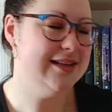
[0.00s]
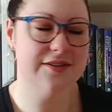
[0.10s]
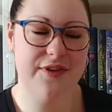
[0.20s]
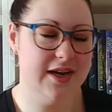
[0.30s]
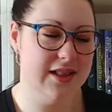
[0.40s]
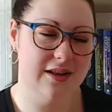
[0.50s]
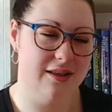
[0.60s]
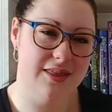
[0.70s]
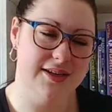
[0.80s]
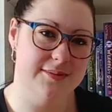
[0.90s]
It's a very
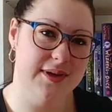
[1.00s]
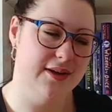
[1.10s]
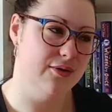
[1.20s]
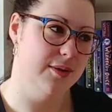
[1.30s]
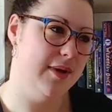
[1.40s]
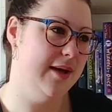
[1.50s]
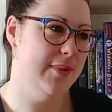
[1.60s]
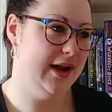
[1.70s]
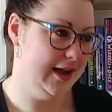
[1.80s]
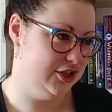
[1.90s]
little thing to be annoyed by,
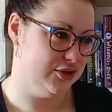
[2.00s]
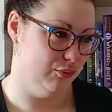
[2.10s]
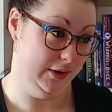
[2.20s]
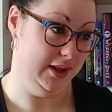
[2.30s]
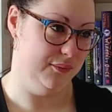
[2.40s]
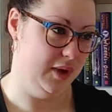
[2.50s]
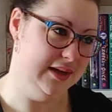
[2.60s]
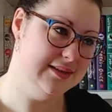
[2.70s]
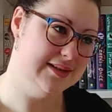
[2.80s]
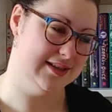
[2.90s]
but I just really
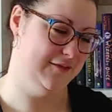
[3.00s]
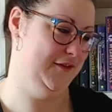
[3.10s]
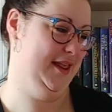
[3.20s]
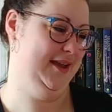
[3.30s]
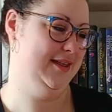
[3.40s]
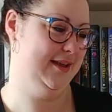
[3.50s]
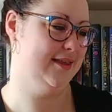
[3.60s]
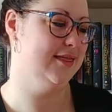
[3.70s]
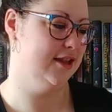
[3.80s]
was because I feel like the,